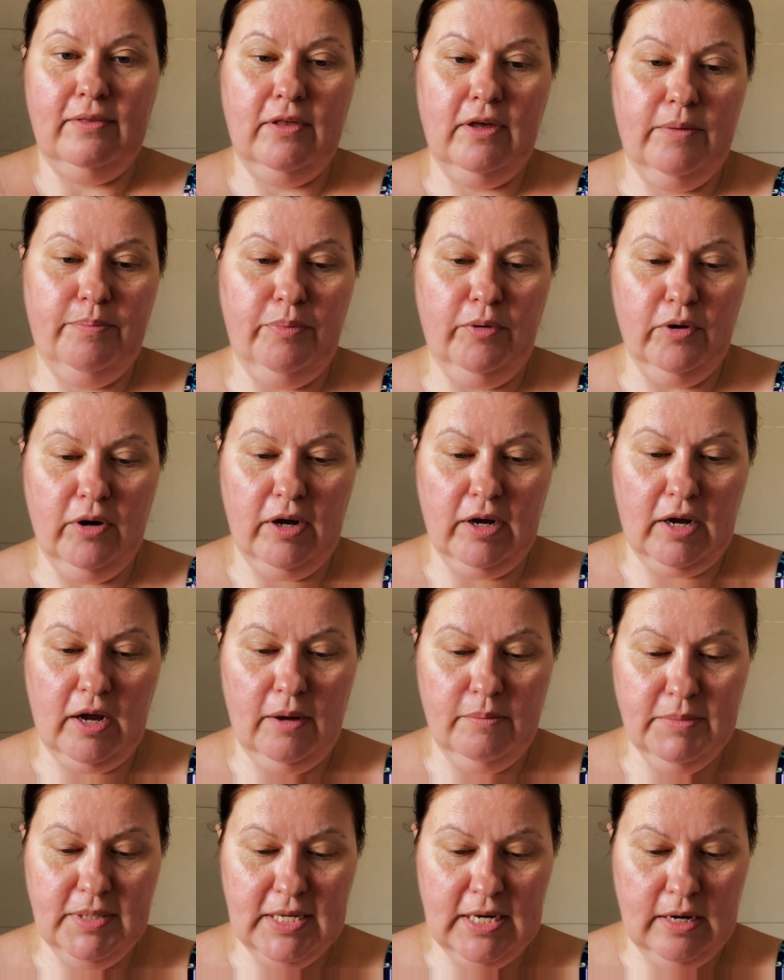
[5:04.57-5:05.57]
the product
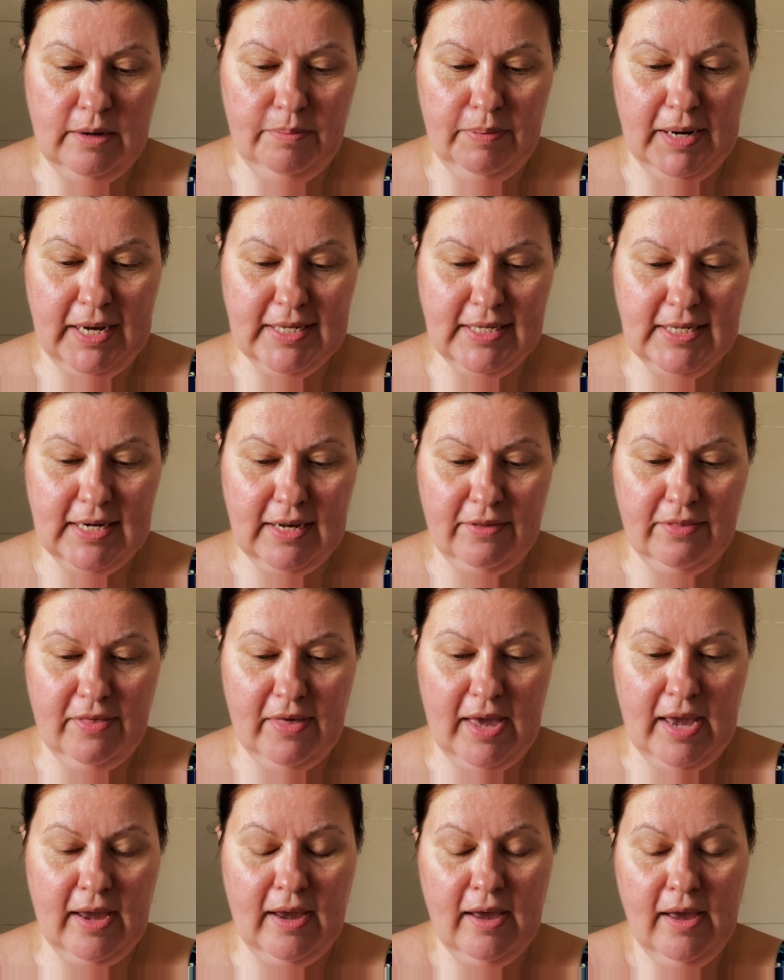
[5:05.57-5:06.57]
comes in a plastic
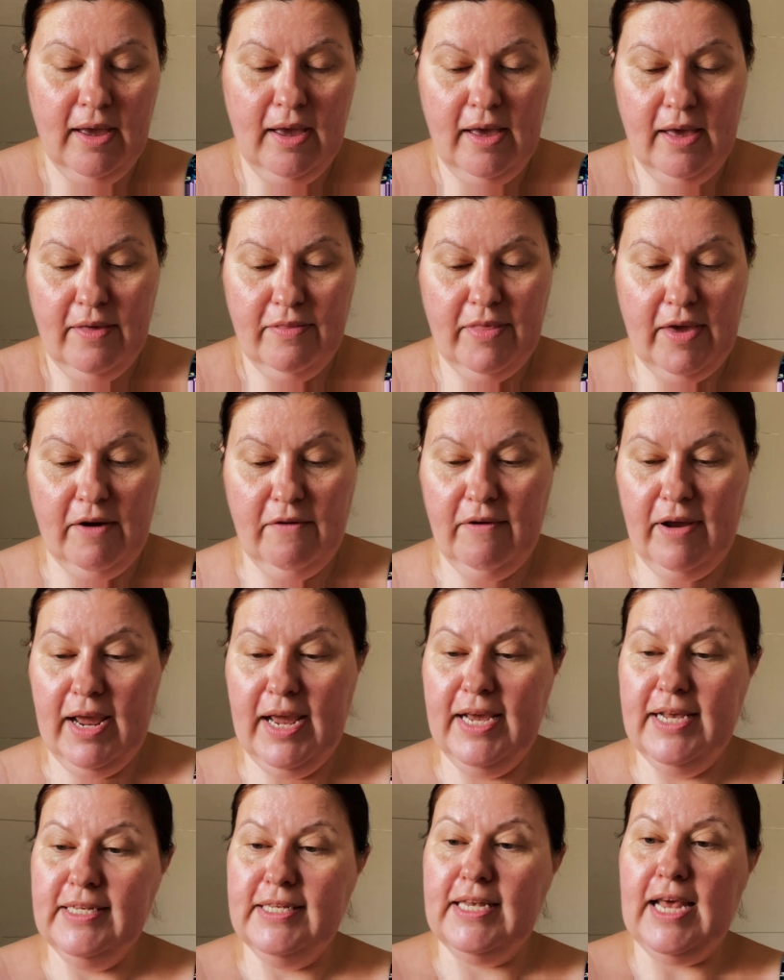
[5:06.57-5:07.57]
thing. There
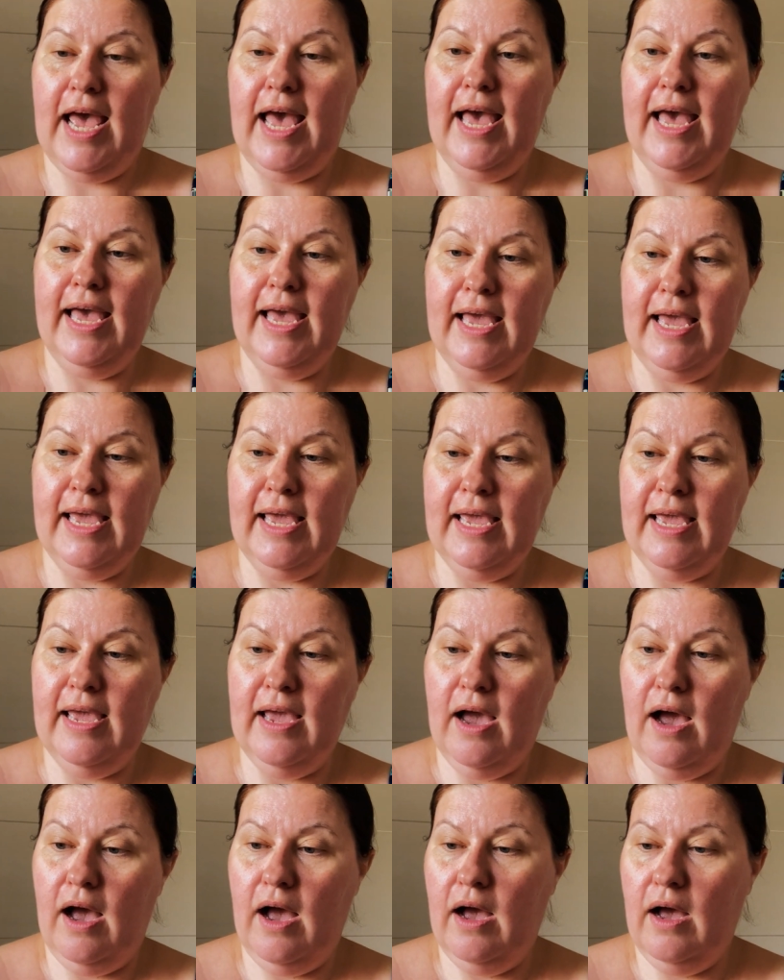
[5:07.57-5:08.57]
is
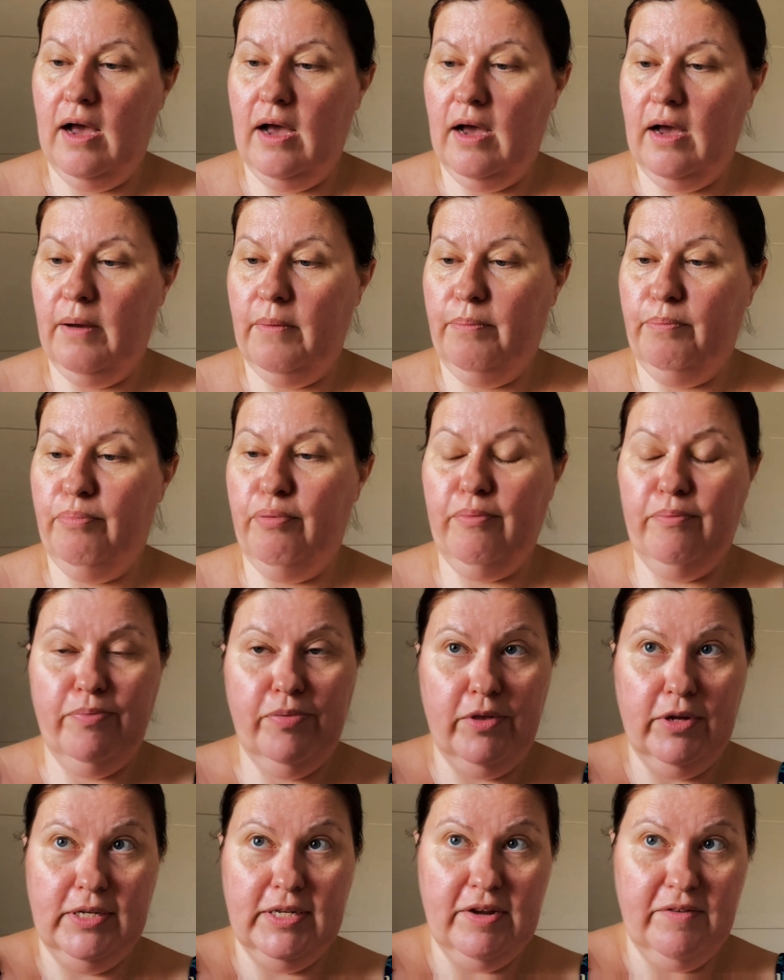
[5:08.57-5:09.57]
the
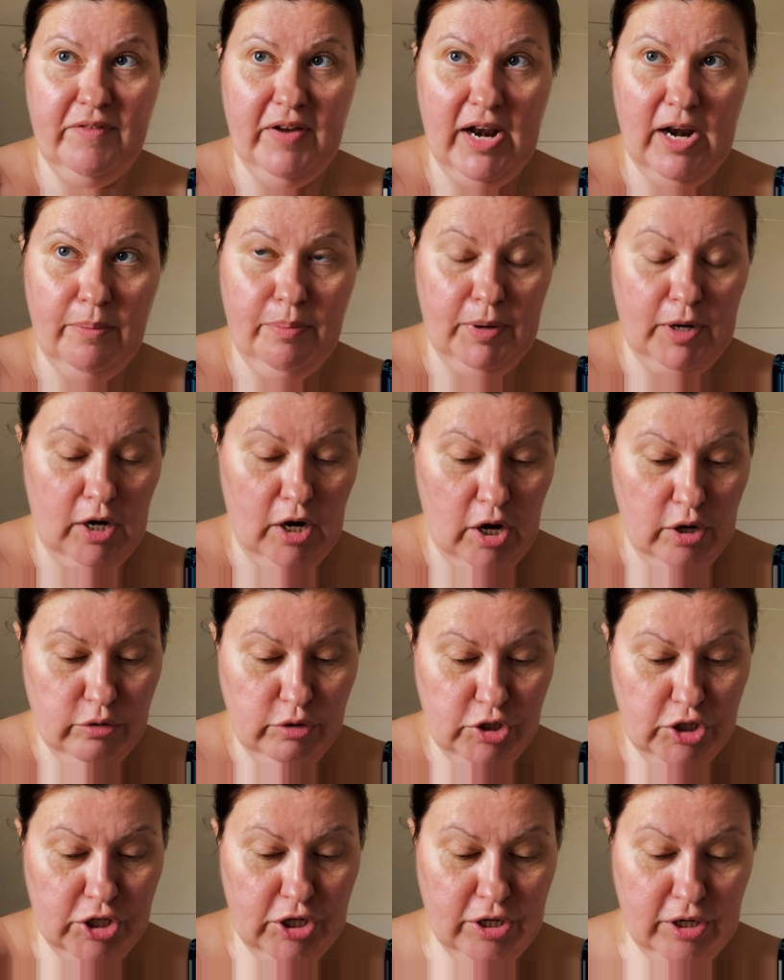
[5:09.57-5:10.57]
developer
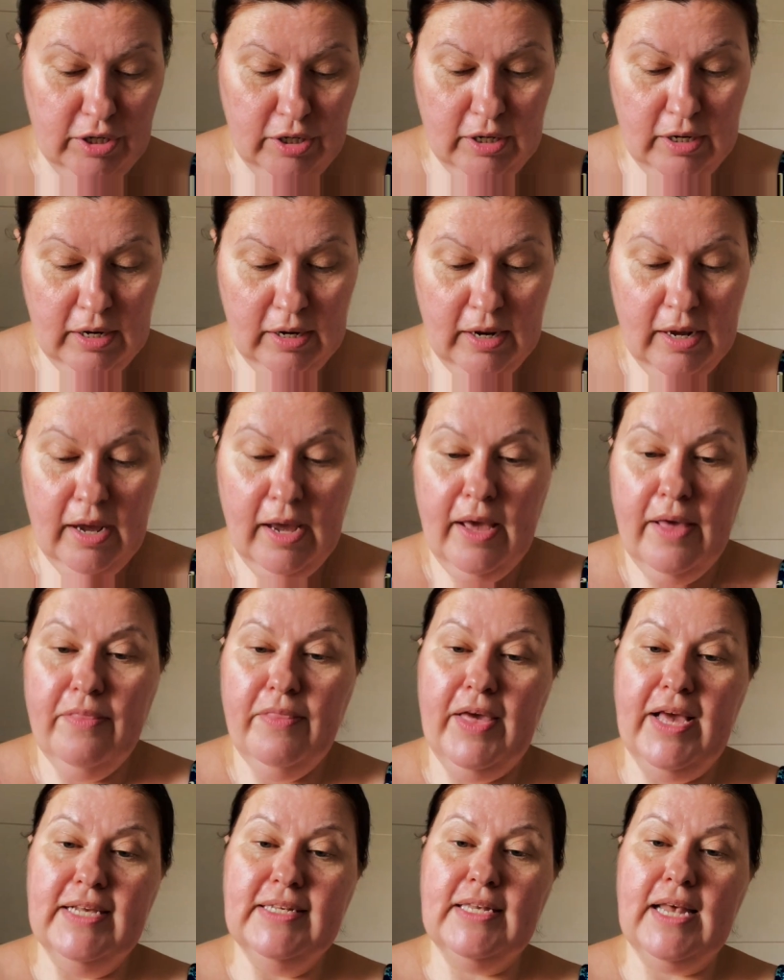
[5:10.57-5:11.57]
lotion.
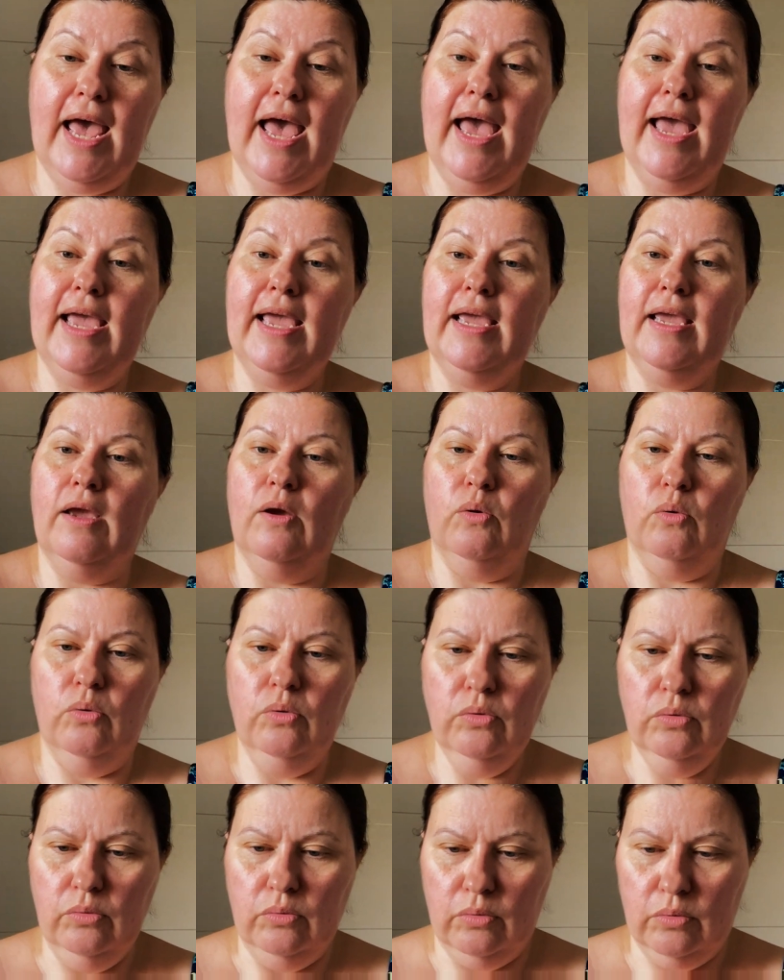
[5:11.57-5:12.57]
There's
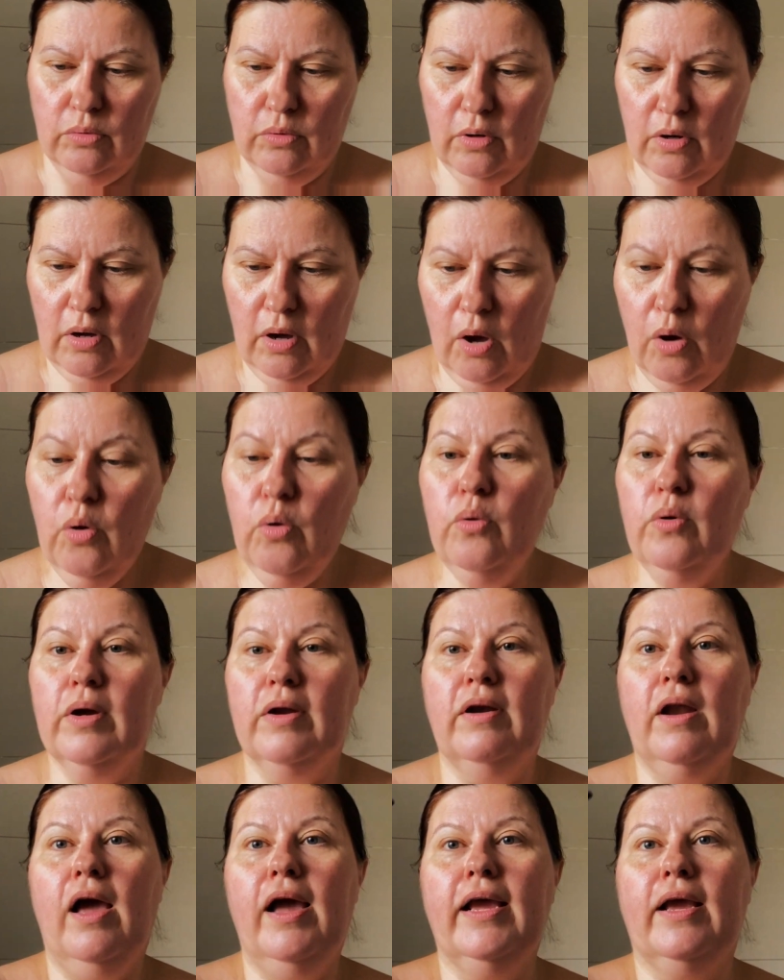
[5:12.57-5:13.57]

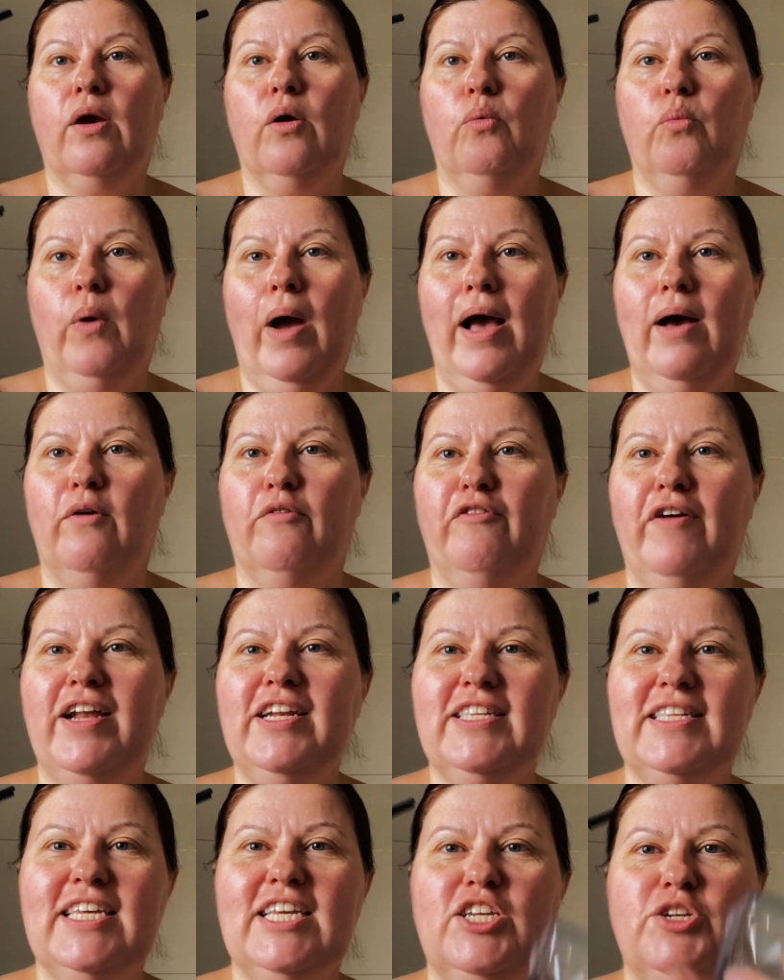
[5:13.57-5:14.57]
like, wow,
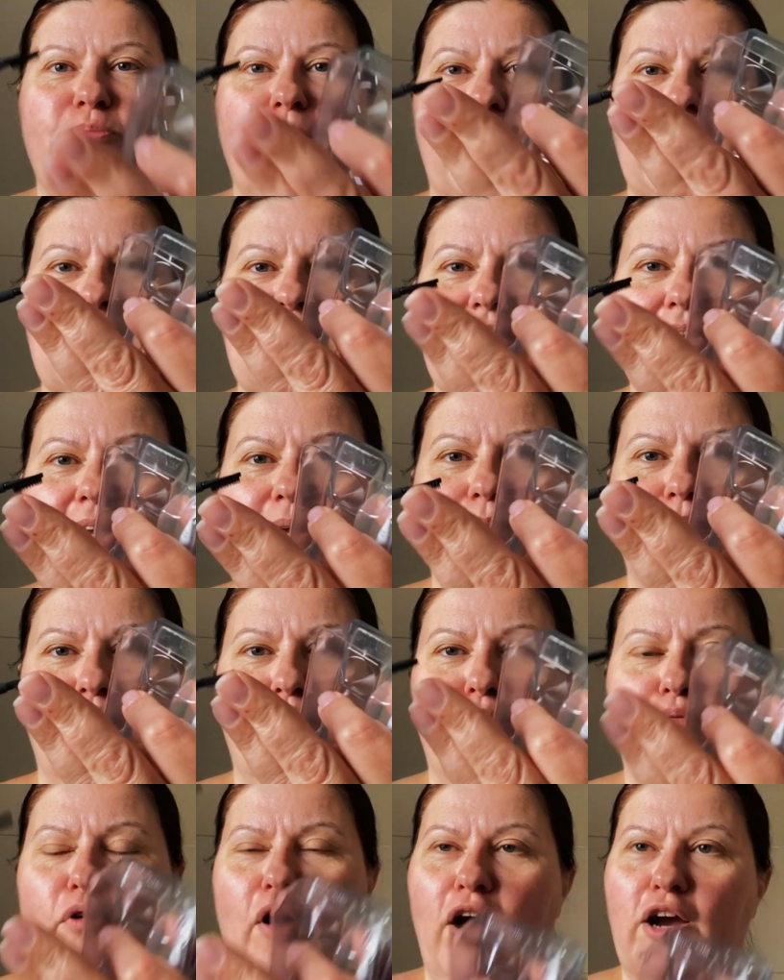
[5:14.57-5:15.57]
fancy schmancy
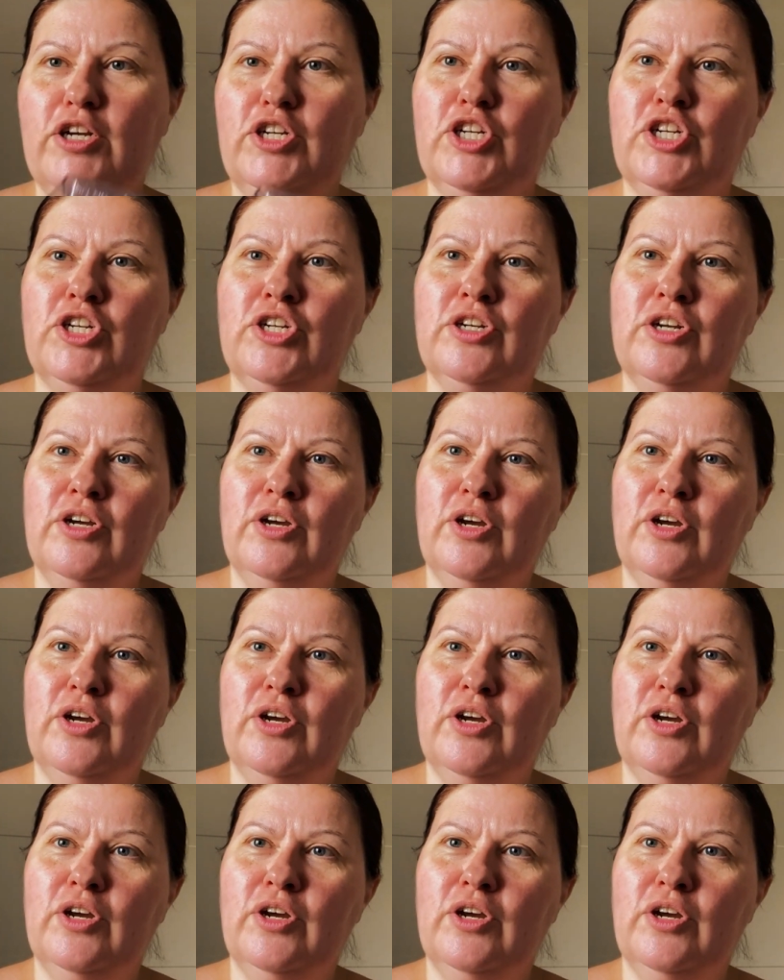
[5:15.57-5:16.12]
brush.